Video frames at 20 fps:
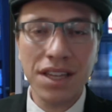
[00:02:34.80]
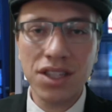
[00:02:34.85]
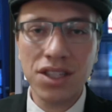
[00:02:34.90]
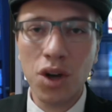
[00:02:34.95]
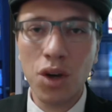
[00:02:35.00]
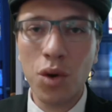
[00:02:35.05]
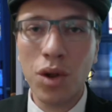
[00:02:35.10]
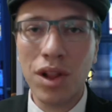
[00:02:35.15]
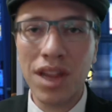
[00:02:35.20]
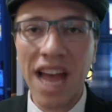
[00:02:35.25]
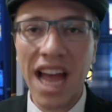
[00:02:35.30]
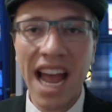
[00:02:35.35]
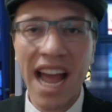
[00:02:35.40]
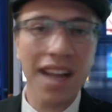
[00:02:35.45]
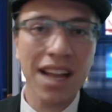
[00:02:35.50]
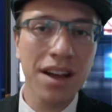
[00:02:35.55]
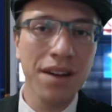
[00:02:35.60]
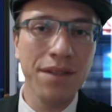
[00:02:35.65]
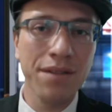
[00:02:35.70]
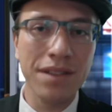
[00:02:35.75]
total
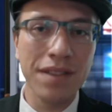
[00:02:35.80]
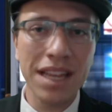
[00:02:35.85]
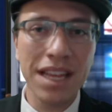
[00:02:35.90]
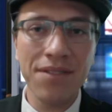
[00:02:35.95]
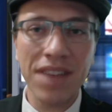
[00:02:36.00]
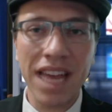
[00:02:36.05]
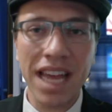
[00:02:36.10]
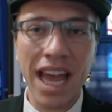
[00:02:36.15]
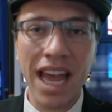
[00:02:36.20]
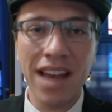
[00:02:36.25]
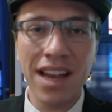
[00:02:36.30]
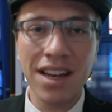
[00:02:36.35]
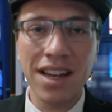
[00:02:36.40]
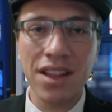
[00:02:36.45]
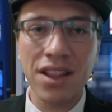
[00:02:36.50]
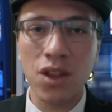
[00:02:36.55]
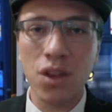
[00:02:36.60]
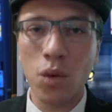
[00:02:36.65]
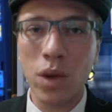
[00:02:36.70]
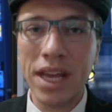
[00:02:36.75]
lack of Living End
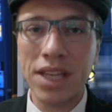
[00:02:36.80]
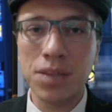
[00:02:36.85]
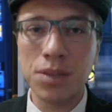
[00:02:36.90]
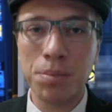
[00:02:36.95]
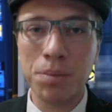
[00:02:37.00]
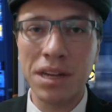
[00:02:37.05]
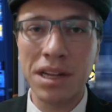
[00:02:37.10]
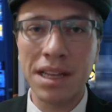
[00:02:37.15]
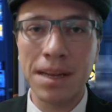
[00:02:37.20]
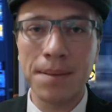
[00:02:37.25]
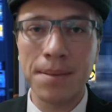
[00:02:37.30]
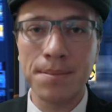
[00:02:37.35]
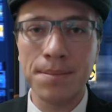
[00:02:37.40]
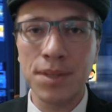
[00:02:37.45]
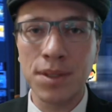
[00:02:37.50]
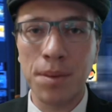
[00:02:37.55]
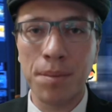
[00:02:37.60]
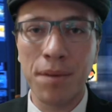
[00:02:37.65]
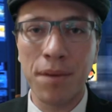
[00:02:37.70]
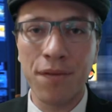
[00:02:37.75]
in the week's
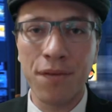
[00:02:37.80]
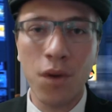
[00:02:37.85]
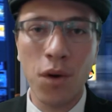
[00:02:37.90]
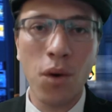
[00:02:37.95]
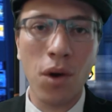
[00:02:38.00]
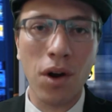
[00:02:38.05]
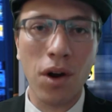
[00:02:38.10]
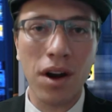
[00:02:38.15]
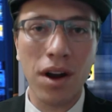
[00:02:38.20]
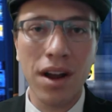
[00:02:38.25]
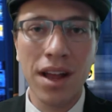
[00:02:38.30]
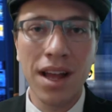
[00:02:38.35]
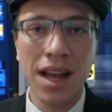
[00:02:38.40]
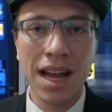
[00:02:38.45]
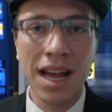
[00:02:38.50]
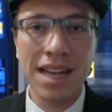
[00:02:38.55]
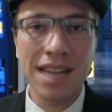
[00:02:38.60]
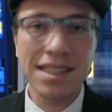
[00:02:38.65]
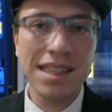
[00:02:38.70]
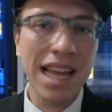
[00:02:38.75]
prelims before
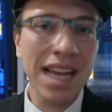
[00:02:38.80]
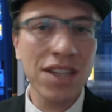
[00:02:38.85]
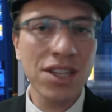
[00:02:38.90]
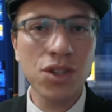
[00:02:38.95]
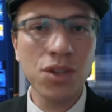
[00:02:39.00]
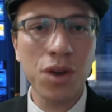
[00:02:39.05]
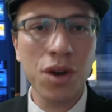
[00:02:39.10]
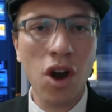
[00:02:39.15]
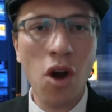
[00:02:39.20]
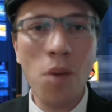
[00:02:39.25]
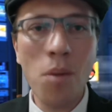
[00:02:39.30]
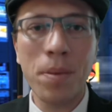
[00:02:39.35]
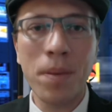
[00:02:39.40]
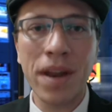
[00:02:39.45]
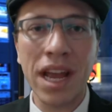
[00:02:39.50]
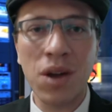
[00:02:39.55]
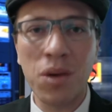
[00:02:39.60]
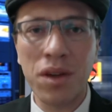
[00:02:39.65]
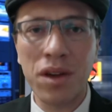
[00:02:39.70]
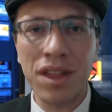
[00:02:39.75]
has led to an
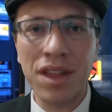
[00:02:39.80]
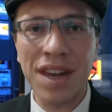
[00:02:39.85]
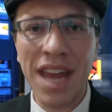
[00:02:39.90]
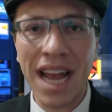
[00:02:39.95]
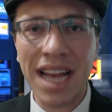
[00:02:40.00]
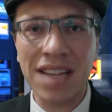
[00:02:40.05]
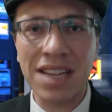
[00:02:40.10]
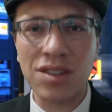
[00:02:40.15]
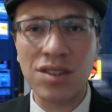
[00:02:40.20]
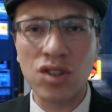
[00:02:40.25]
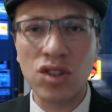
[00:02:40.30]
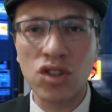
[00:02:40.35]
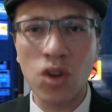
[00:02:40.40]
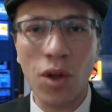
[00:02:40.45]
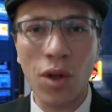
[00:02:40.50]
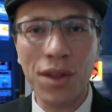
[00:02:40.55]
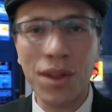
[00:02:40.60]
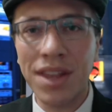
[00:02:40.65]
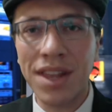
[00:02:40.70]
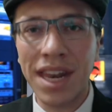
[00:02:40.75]
opening where the deck has
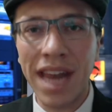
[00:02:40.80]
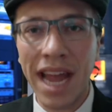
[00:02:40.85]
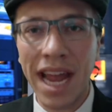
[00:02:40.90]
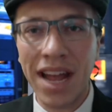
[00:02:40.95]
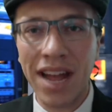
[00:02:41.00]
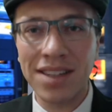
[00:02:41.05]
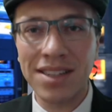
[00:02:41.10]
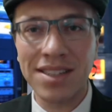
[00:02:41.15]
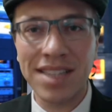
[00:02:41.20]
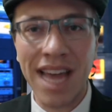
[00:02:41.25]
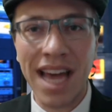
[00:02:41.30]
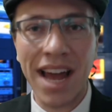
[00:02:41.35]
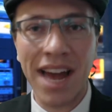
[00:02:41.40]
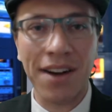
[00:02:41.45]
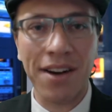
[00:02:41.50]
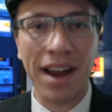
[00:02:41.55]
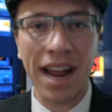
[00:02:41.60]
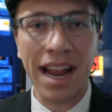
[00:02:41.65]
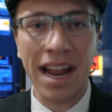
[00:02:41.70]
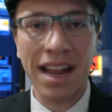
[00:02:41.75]
stolen the day on
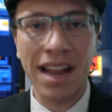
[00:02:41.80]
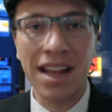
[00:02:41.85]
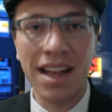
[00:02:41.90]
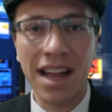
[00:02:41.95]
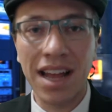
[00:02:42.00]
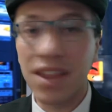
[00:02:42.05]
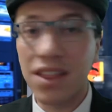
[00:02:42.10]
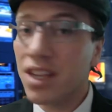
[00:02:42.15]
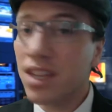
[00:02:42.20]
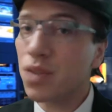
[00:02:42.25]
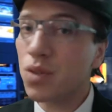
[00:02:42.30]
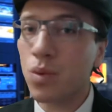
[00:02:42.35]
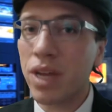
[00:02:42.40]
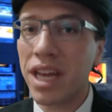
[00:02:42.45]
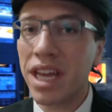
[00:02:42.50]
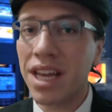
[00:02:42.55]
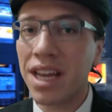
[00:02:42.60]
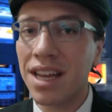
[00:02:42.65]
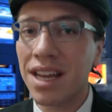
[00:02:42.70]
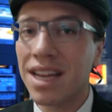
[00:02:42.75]
Saturday, and this
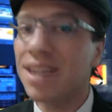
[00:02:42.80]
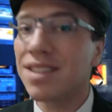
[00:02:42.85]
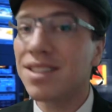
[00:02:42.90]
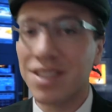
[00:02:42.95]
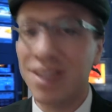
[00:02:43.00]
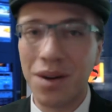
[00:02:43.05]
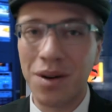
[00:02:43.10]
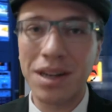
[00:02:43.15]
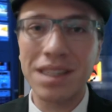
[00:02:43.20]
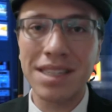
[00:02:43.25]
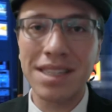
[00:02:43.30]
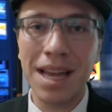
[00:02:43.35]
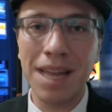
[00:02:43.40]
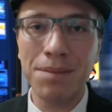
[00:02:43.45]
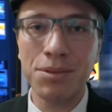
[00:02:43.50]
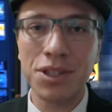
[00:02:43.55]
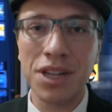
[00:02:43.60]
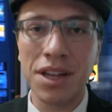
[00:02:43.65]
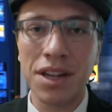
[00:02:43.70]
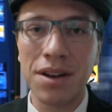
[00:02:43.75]
week is no
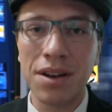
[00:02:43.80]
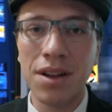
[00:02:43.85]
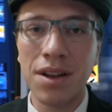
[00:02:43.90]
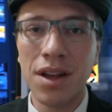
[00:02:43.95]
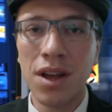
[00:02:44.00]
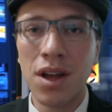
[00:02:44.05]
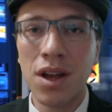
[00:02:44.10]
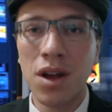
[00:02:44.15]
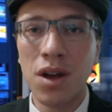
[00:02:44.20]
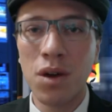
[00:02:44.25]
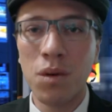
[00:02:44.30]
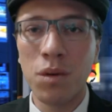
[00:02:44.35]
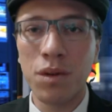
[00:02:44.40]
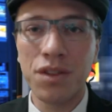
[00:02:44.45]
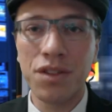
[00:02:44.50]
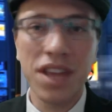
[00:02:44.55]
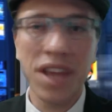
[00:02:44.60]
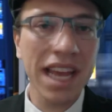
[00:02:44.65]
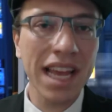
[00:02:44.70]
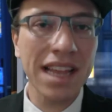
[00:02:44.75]
exception,
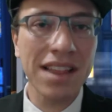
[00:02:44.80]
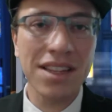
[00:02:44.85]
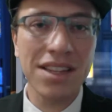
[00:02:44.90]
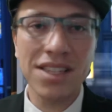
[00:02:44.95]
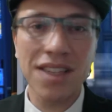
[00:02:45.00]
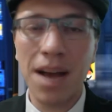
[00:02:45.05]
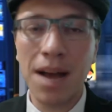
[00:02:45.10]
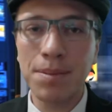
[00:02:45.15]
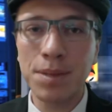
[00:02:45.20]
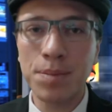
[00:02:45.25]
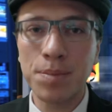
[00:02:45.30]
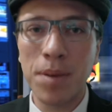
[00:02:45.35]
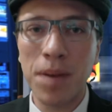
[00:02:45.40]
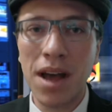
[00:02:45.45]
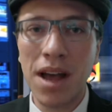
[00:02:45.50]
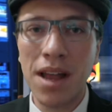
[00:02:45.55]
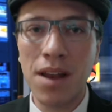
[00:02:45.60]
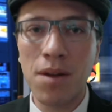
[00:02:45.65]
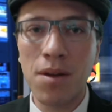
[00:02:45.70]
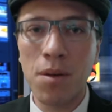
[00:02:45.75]
with taking the top
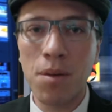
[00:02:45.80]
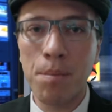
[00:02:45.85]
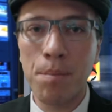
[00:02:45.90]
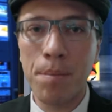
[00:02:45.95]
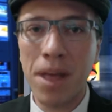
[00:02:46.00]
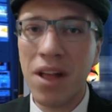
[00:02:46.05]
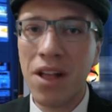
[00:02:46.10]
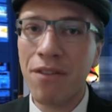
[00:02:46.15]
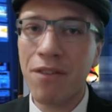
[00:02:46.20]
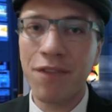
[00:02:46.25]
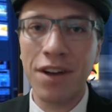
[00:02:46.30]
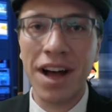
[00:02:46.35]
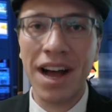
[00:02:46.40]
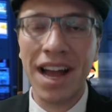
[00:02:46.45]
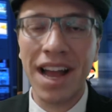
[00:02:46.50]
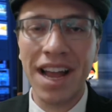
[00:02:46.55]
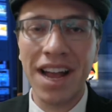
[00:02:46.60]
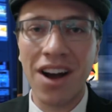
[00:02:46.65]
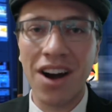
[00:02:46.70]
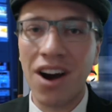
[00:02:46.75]
spot,
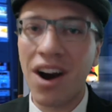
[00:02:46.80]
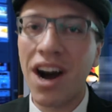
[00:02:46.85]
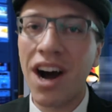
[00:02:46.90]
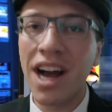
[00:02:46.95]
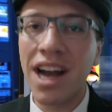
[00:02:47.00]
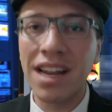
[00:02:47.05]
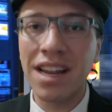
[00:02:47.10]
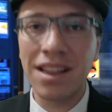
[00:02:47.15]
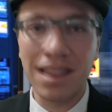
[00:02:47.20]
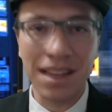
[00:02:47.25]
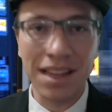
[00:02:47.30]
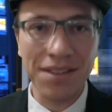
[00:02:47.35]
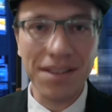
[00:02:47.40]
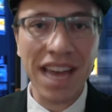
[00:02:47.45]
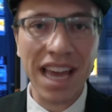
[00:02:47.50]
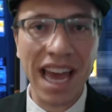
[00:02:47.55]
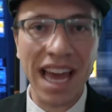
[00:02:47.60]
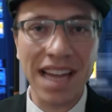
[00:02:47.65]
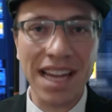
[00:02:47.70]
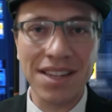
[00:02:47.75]
Belfi on
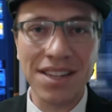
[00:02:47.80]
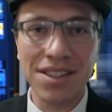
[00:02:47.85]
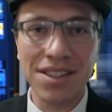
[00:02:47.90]
Living End.